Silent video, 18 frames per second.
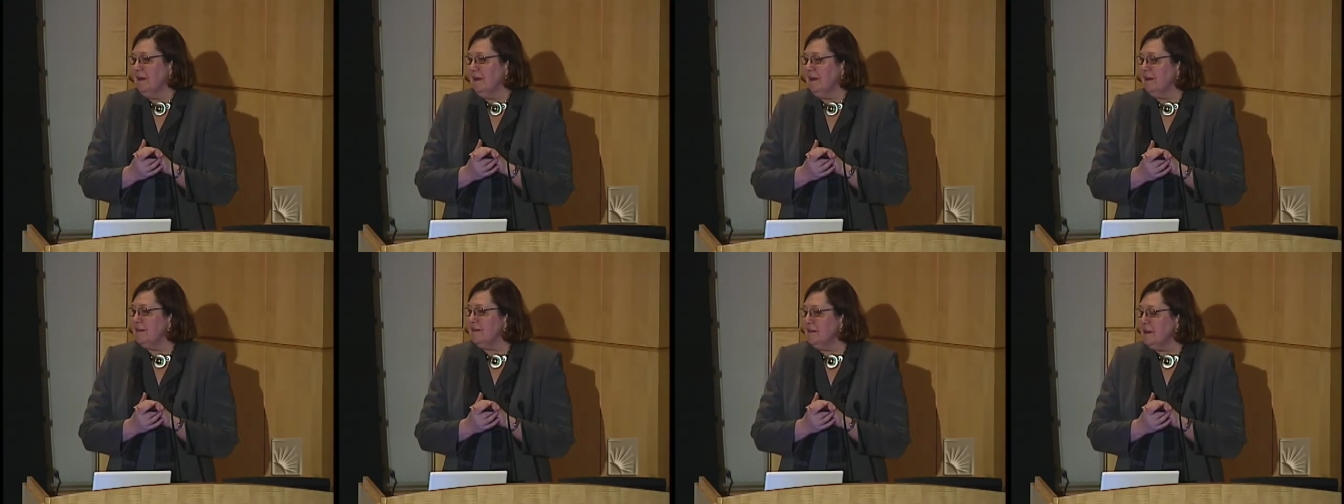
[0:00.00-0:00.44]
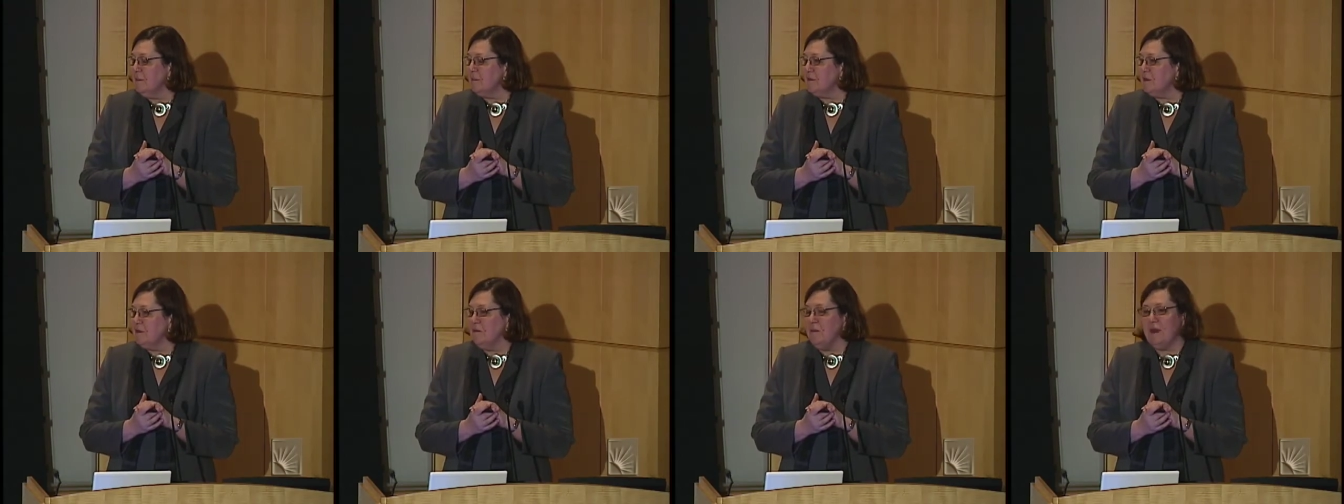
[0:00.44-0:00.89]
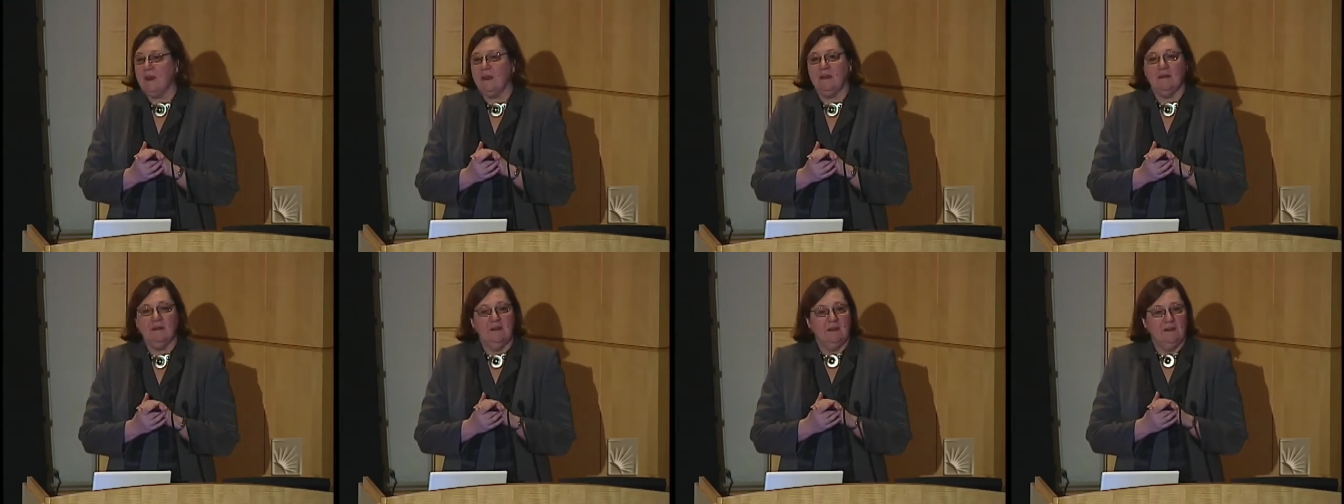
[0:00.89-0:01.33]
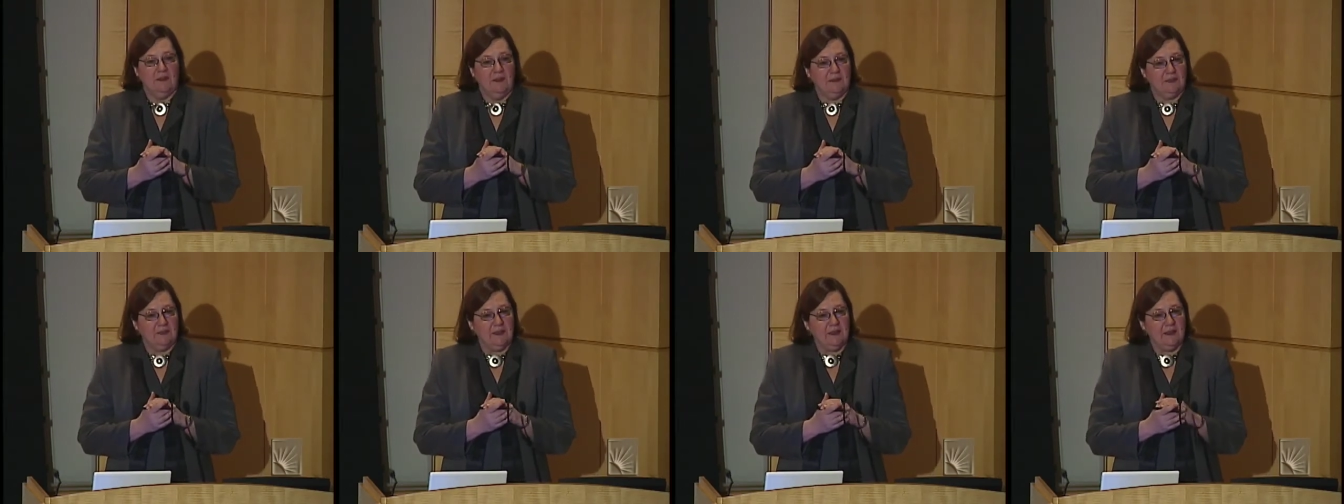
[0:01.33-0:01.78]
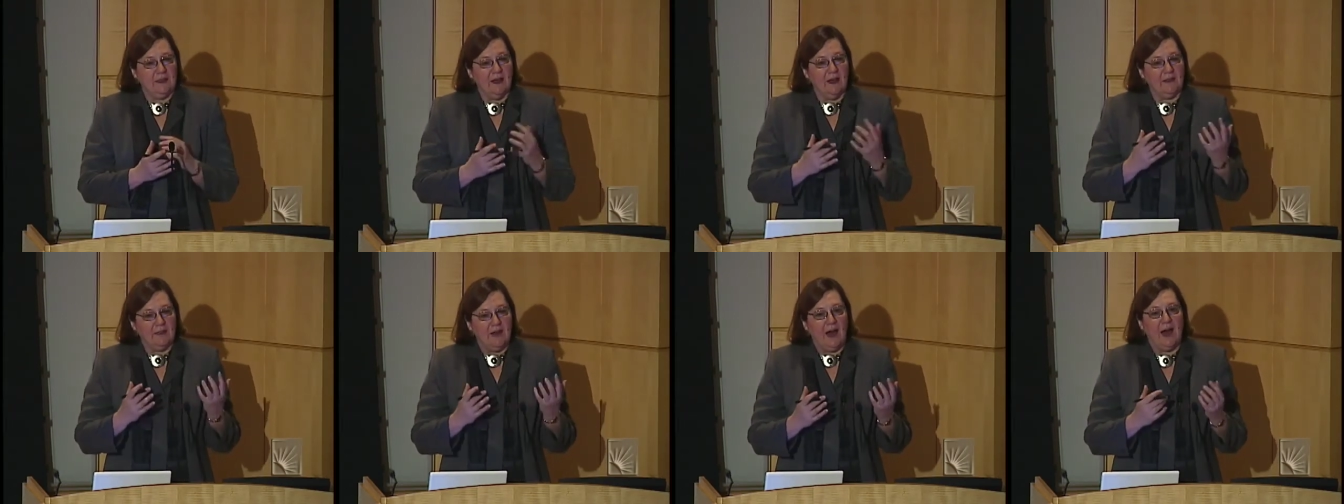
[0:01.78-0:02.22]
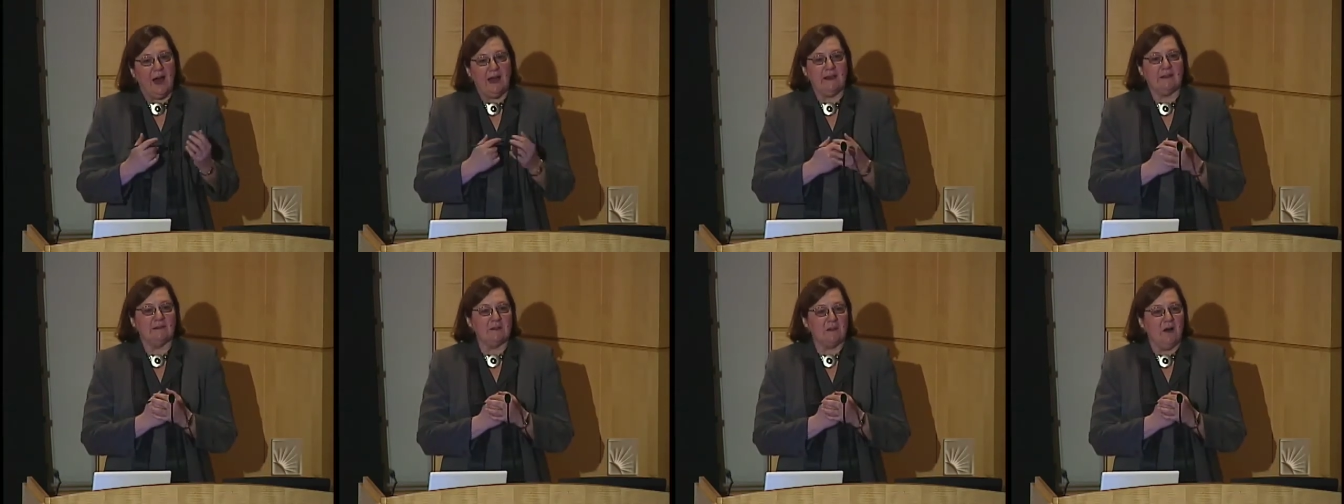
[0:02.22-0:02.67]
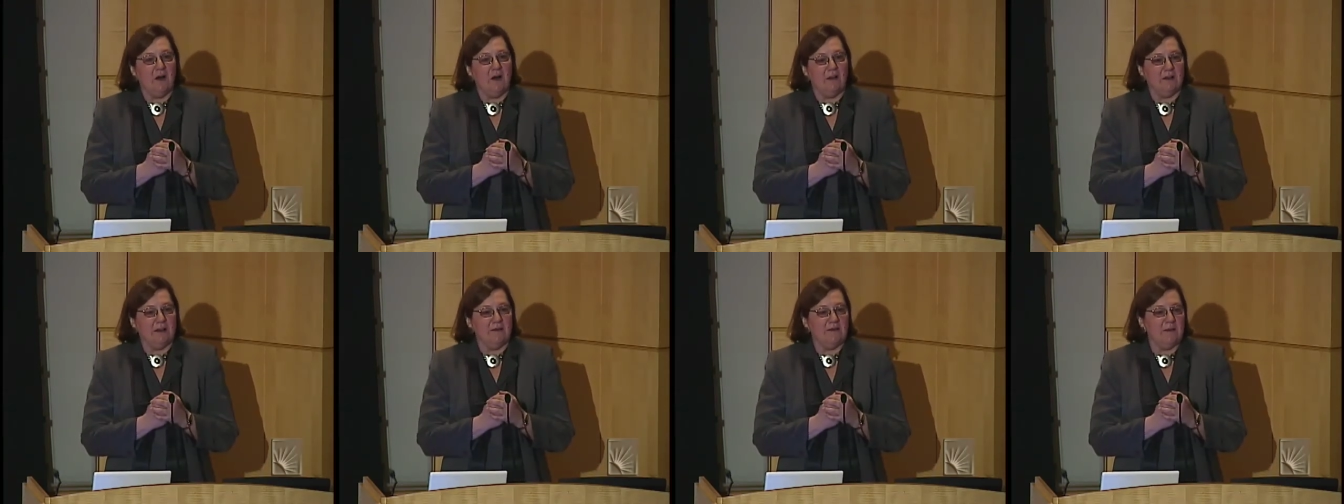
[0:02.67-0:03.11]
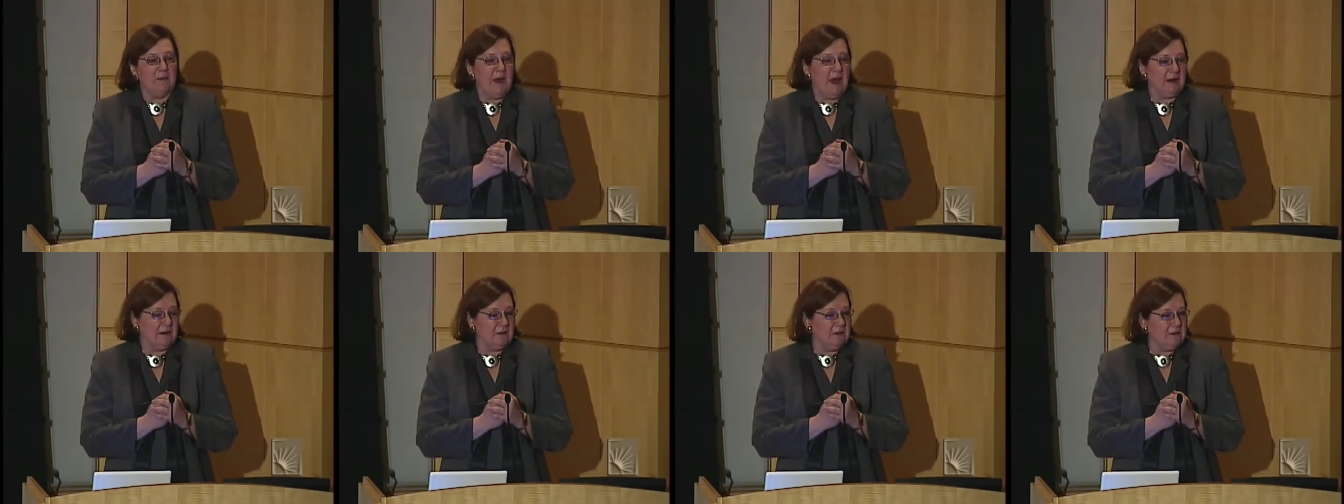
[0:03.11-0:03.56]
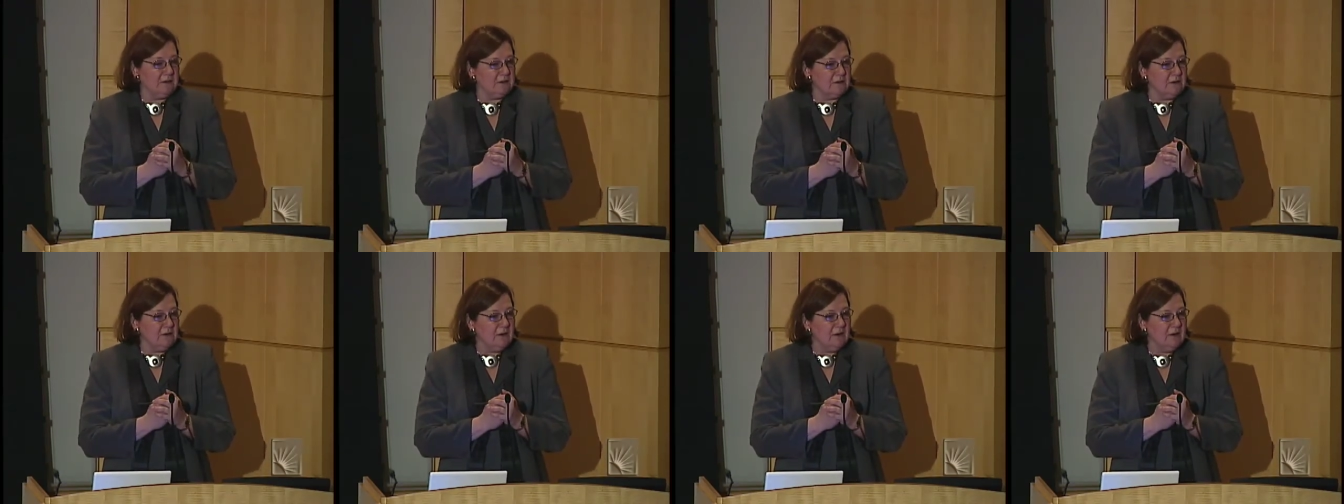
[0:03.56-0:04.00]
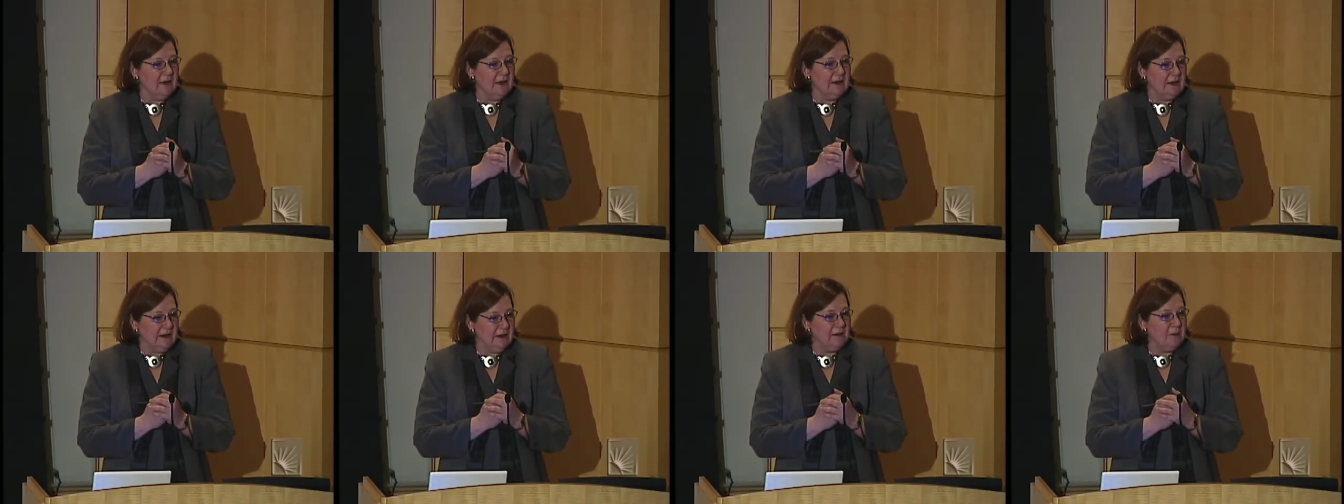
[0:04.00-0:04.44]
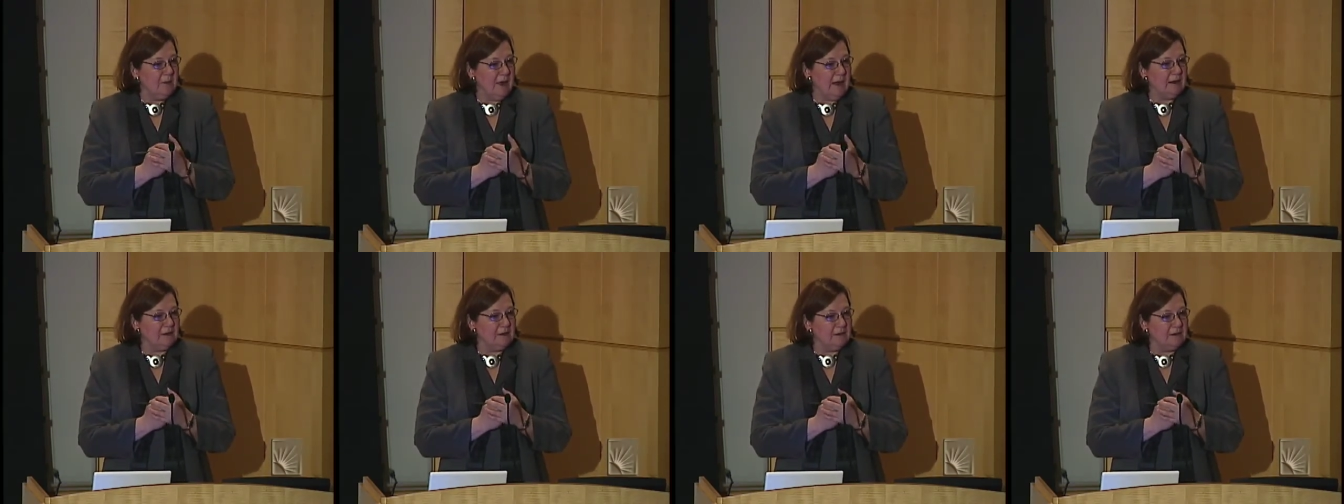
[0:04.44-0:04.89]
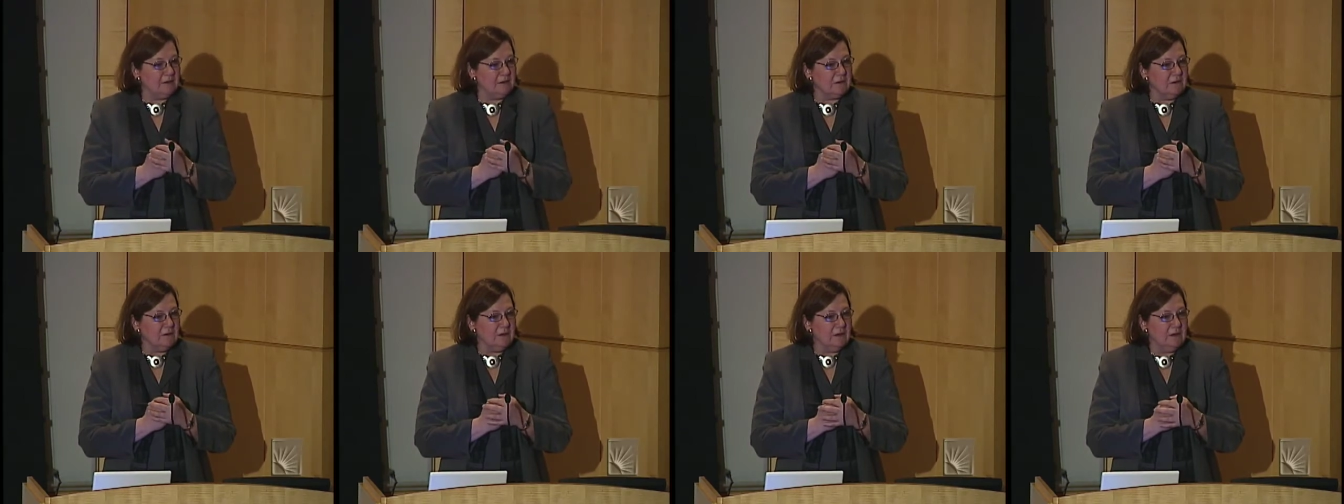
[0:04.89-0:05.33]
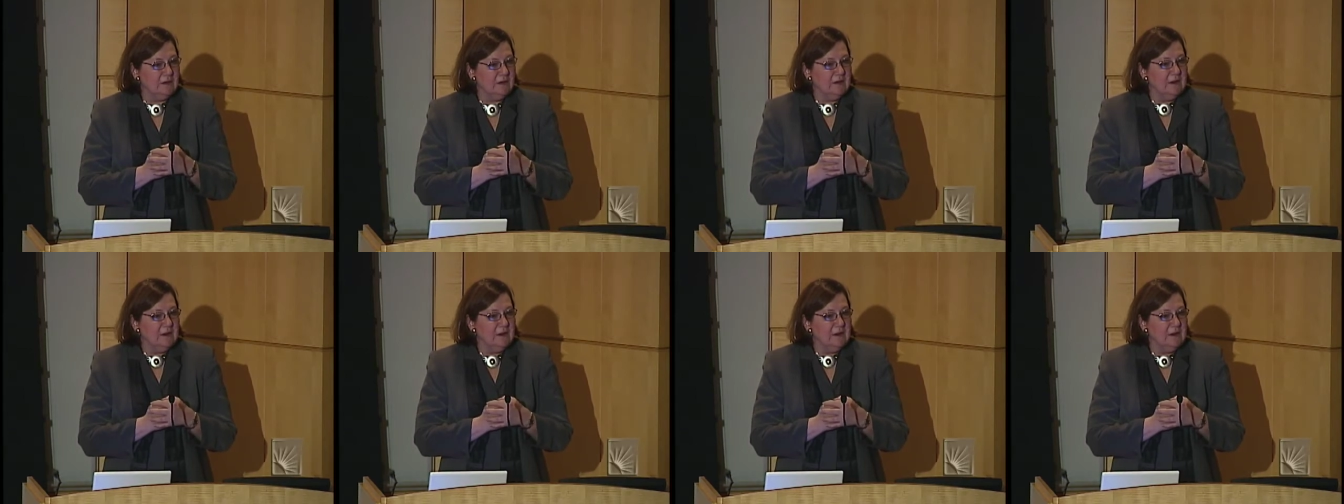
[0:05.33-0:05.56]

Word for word: And it seems to me that the, uh, the highest calling of the medical school, uh, in a medical school,